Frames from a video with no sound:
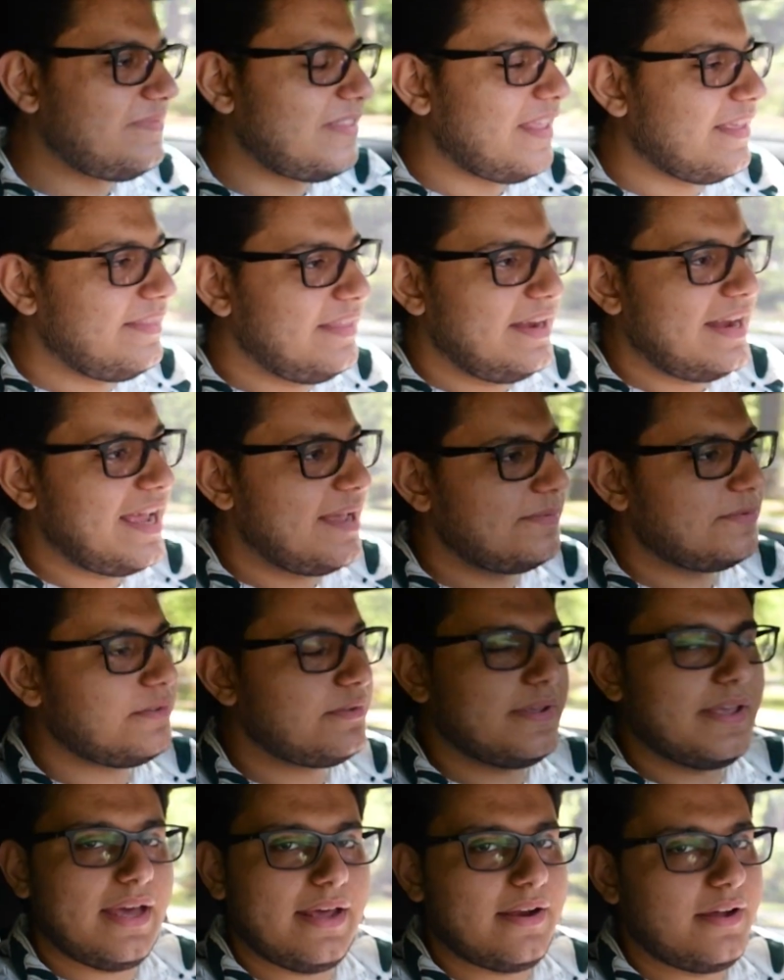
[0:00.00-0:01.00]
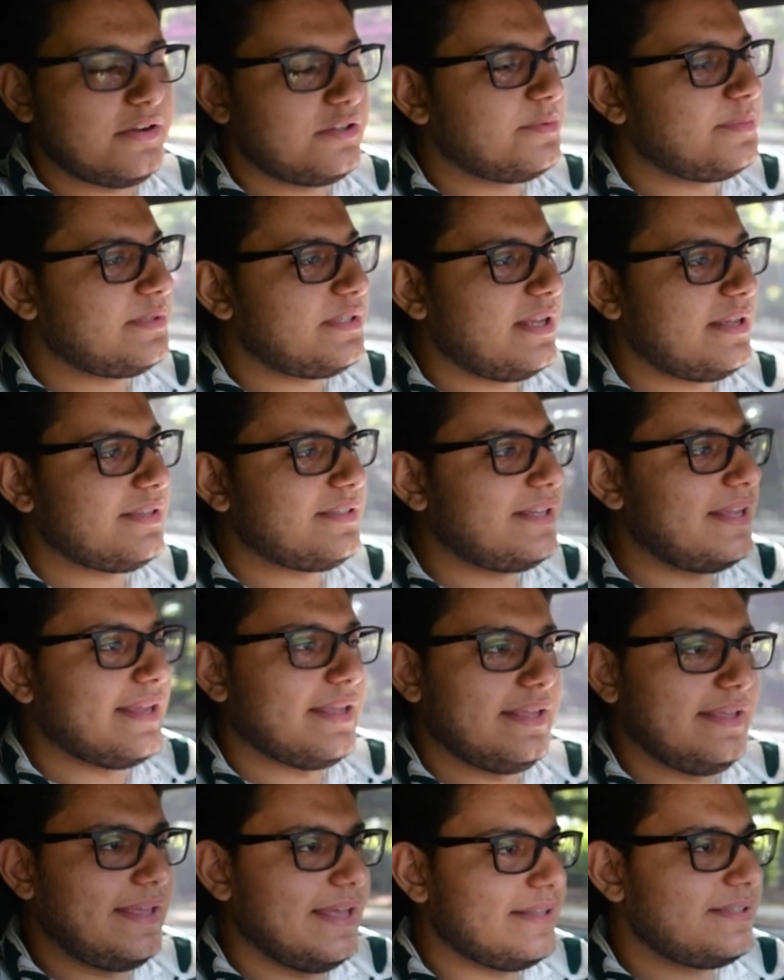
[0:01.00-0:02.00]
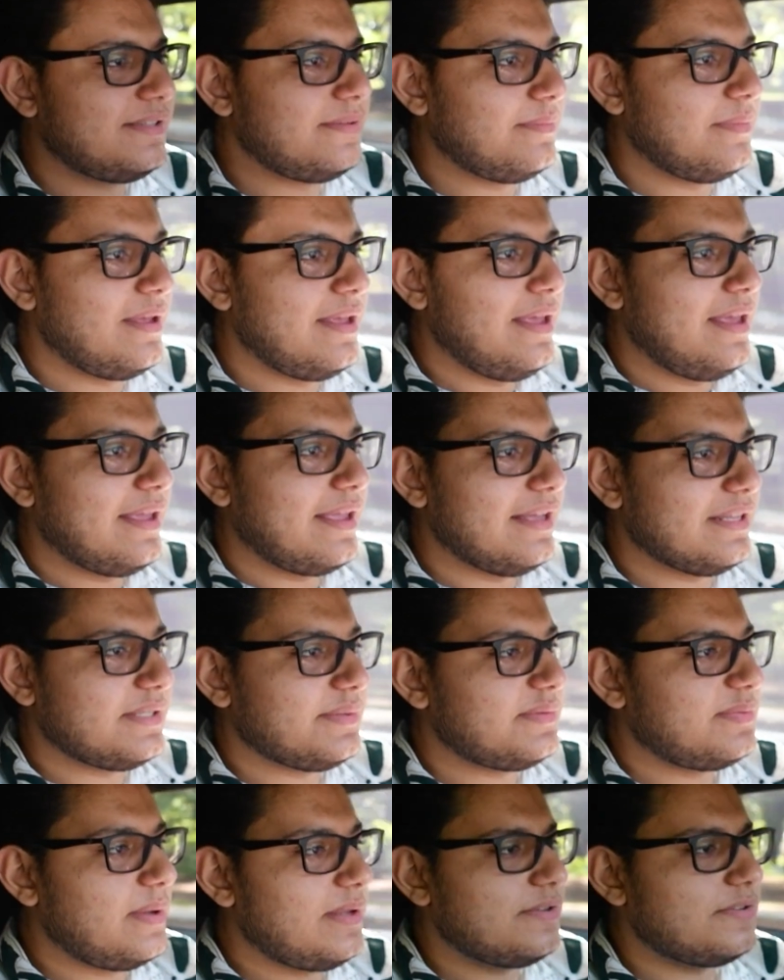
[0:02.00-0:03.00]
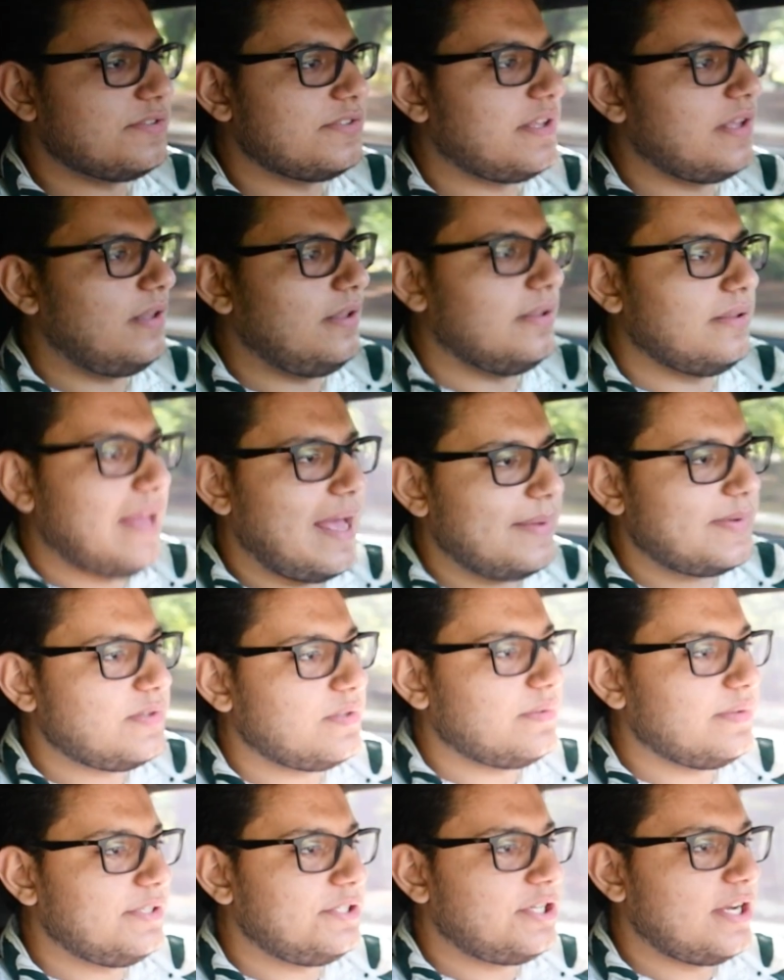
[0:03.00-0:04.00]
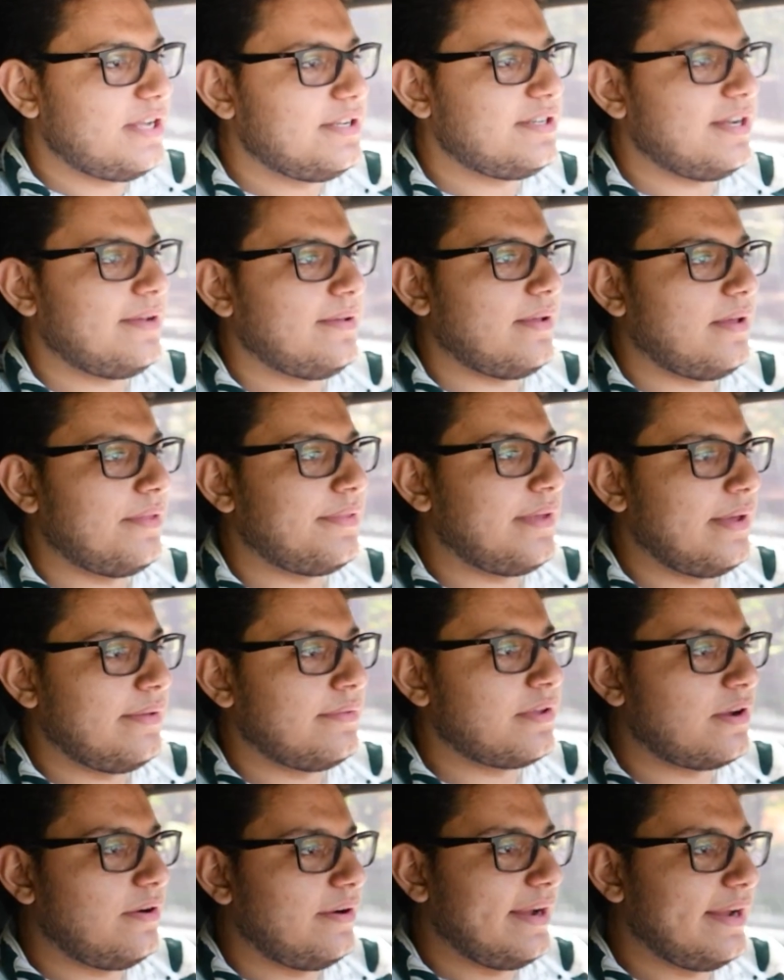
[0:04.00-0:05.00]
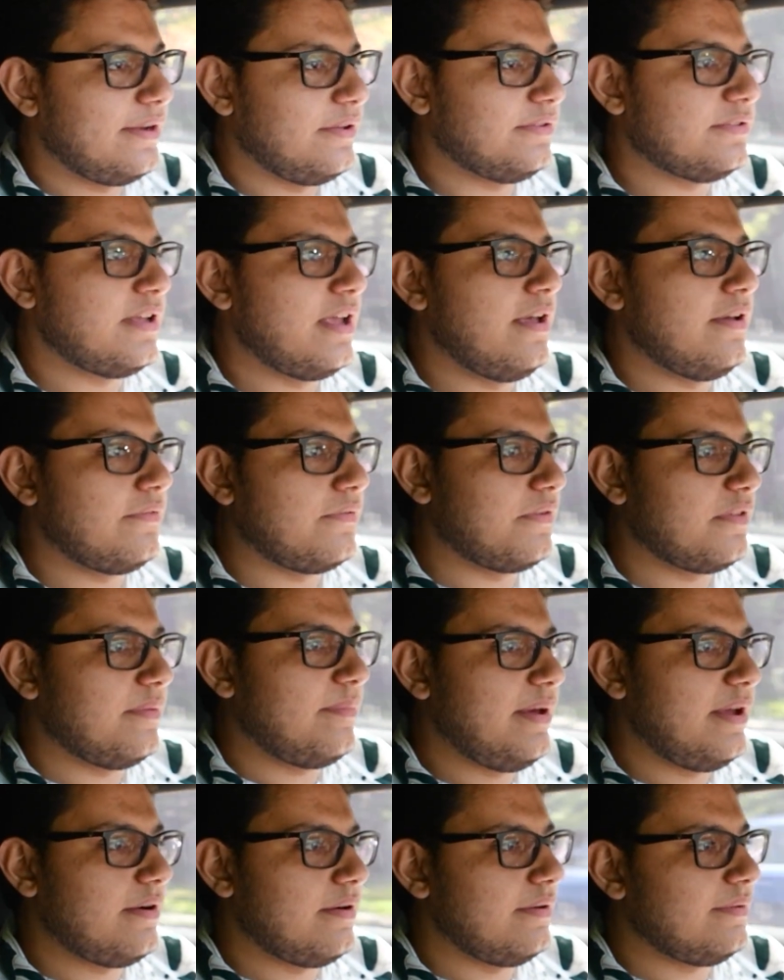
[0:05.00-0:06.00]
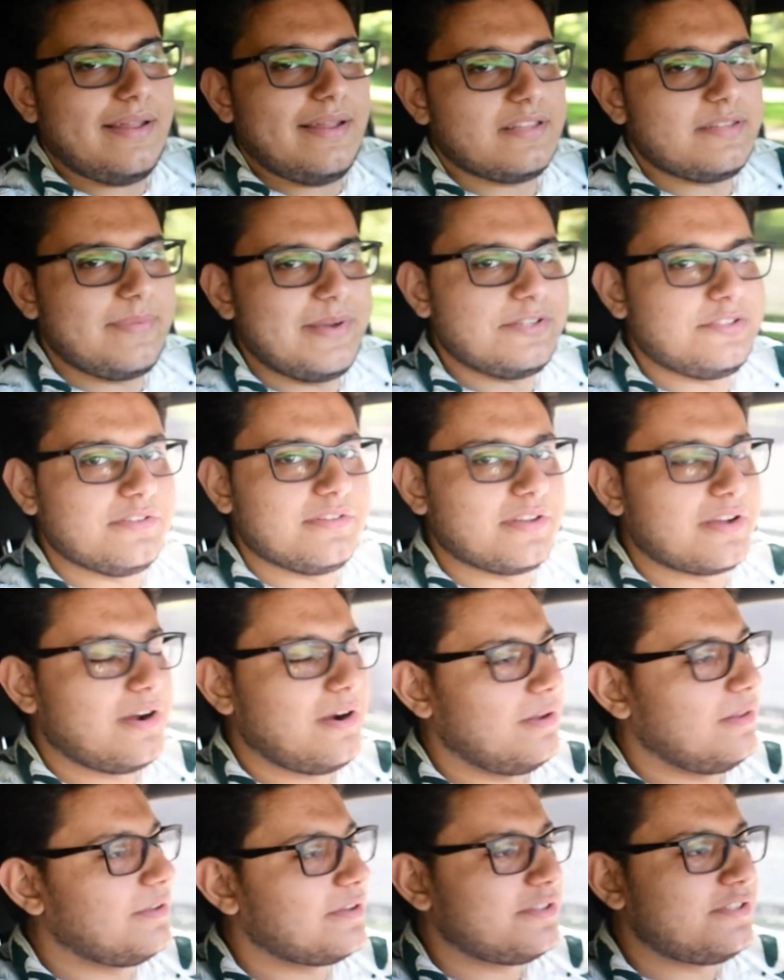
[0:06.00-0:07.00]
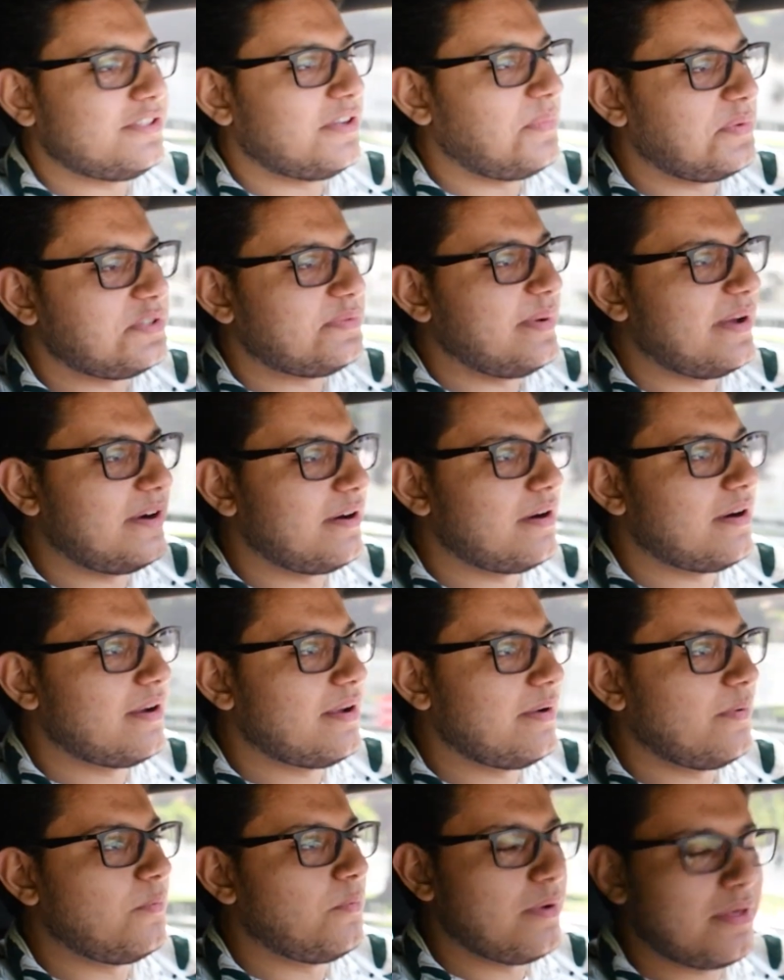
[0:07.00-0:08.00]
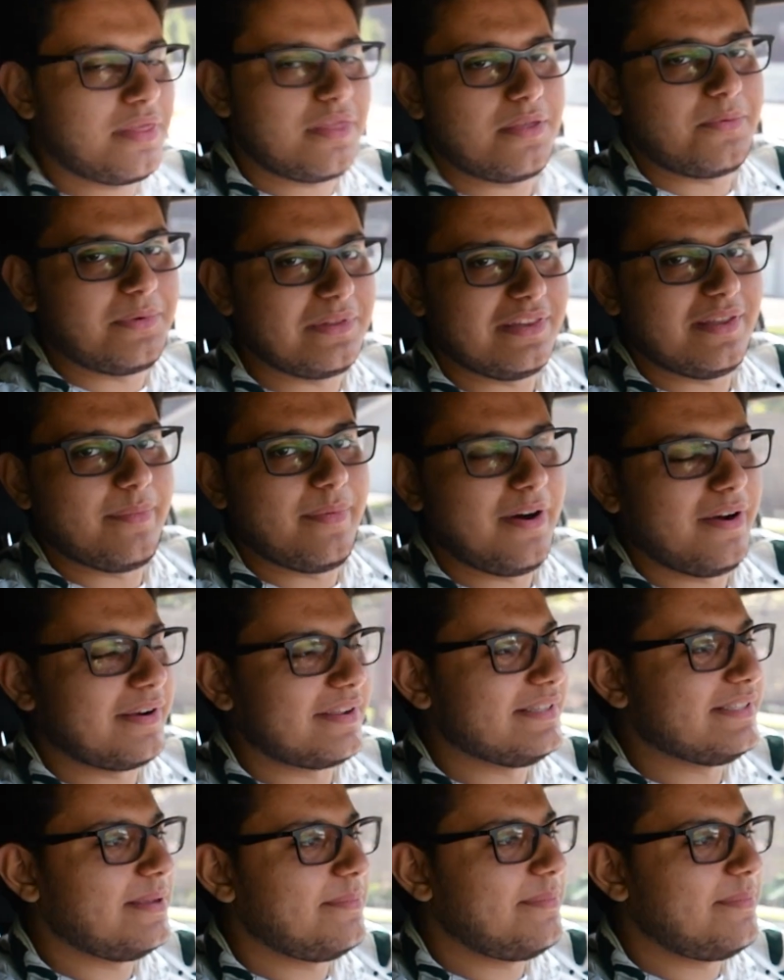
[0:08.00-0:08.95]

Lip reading: then absolutely, at 100% say get some spacers. They'll absolutely change how the car handles for the better. To mention, the car looks so much better with them on, because it